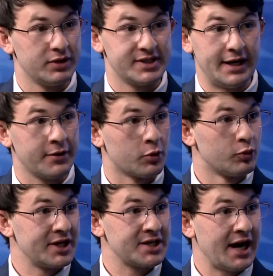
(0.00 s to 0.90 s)
Senator
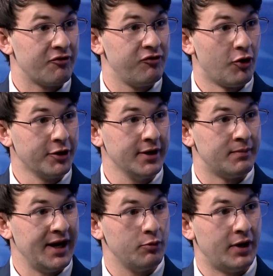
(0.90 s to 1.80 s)
Rick Scott of Florida
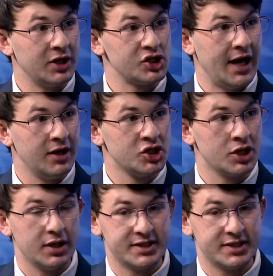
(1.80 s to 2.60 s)
might want to challenge